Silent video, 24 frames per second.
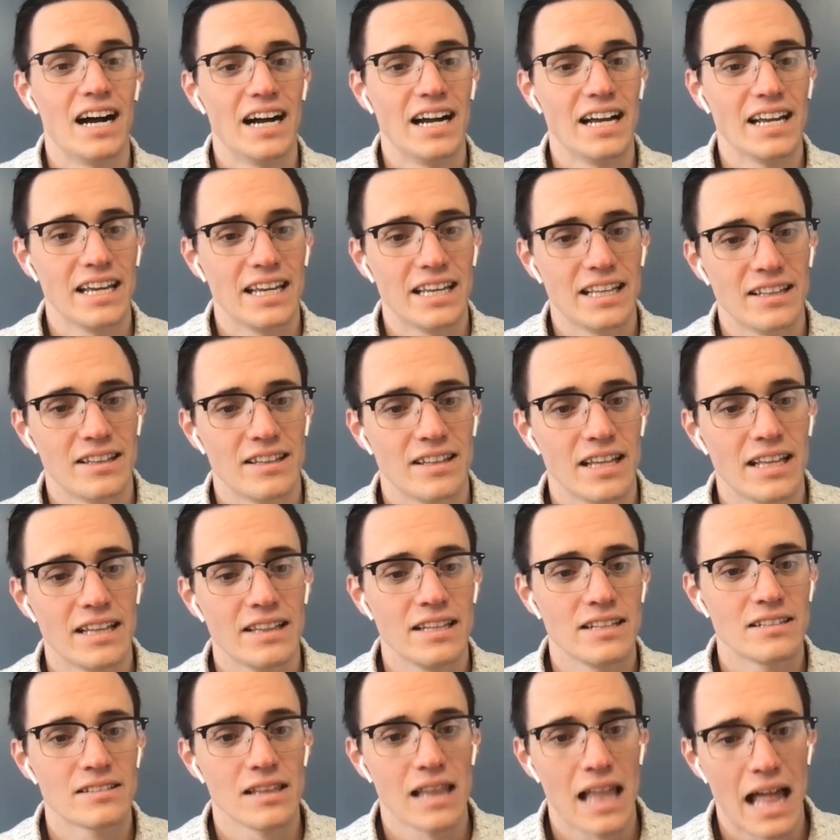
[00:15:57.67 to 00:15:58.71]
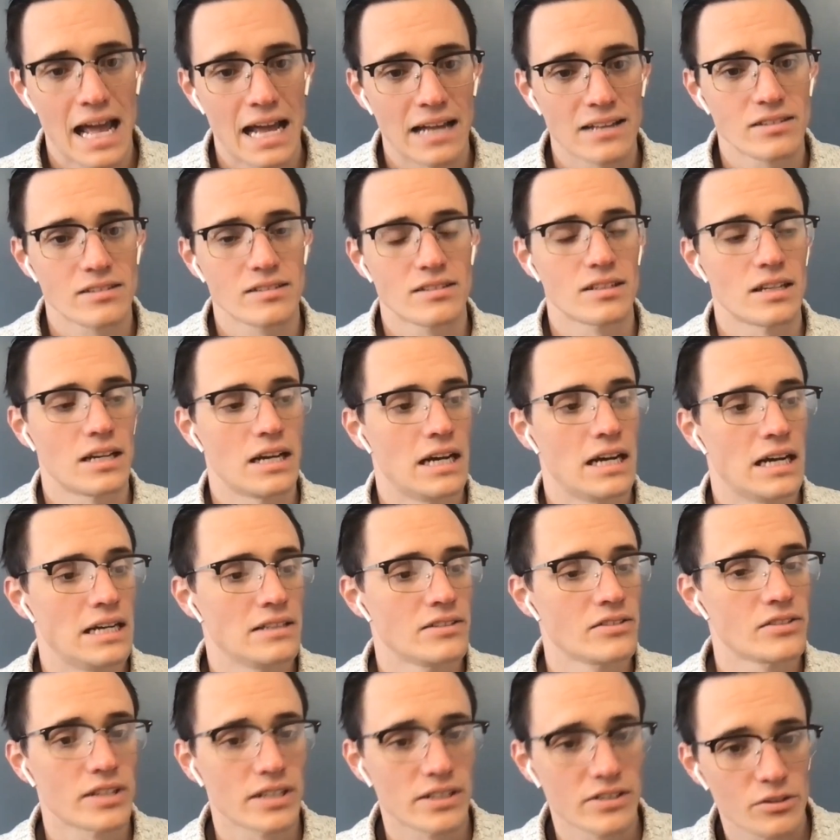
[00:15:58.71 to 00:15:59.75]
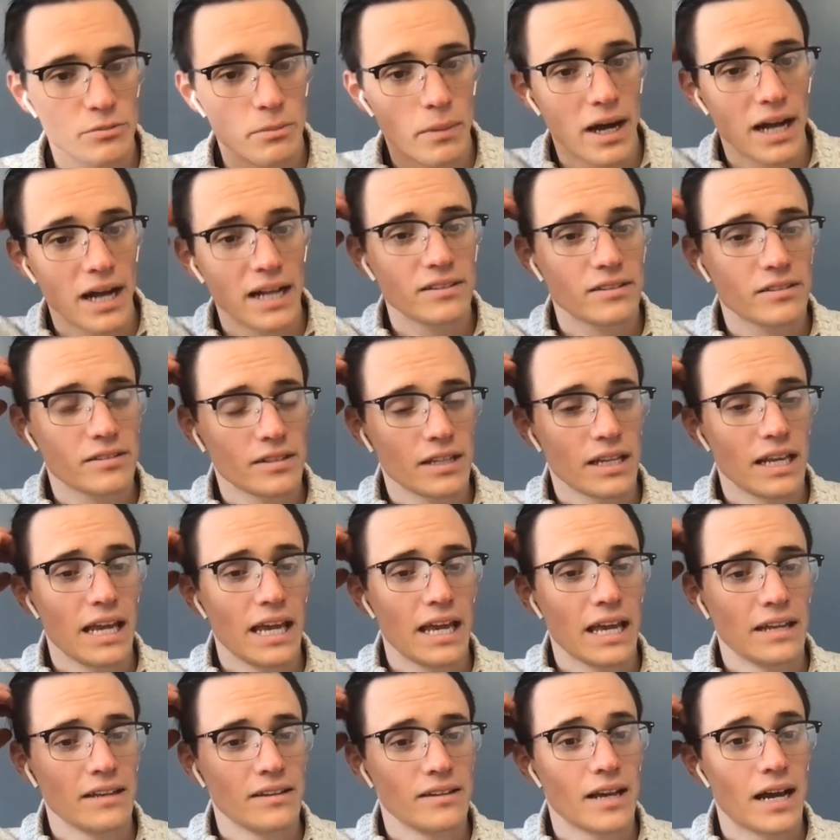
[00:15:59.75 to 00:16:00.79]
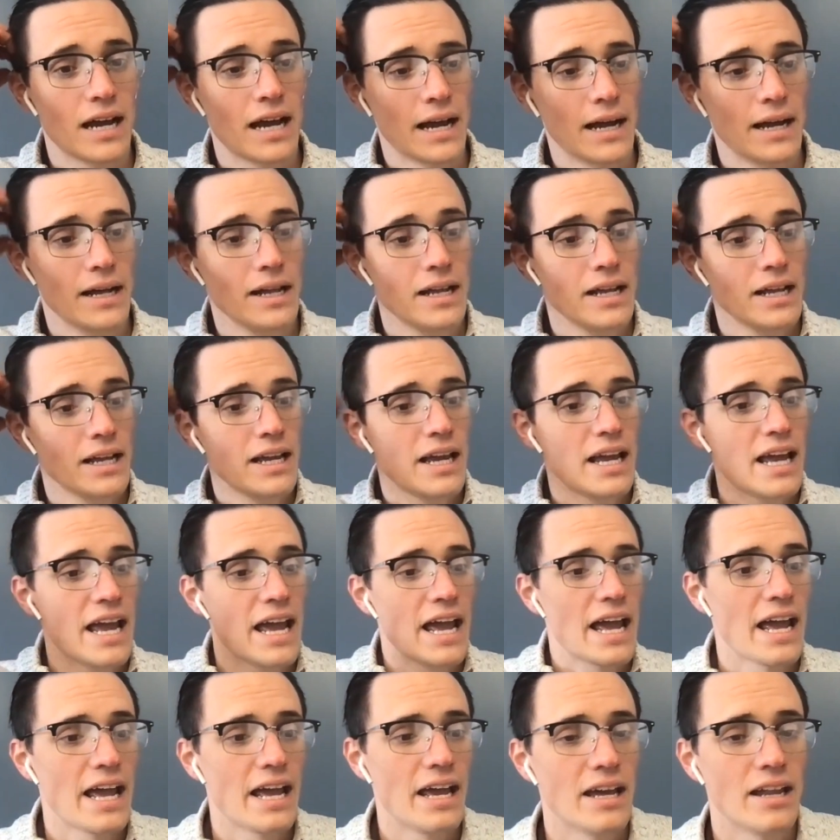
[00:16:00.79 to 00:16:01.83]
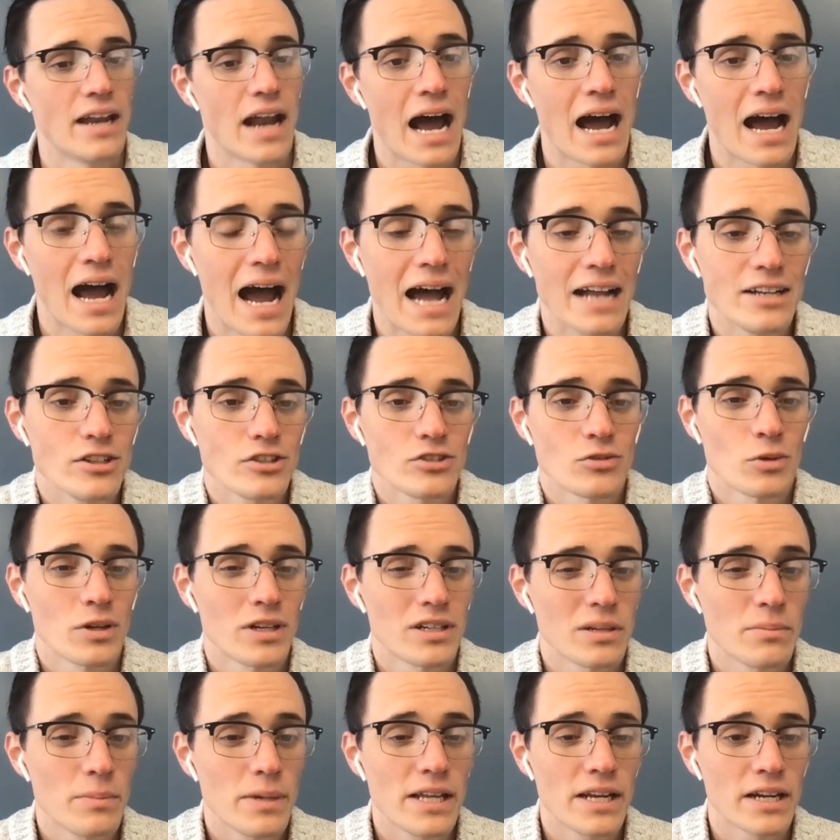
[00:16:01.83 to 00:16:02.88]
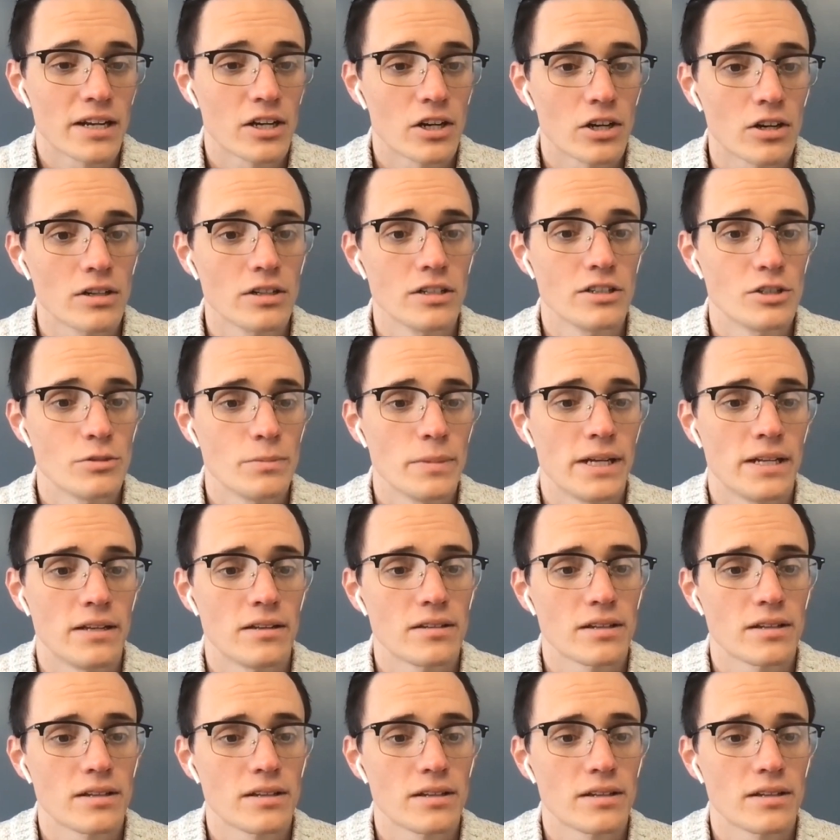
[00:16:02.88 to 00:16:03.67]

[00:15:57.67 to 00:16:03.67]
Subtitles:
in these last 6 months. And I just want it to be an encouragement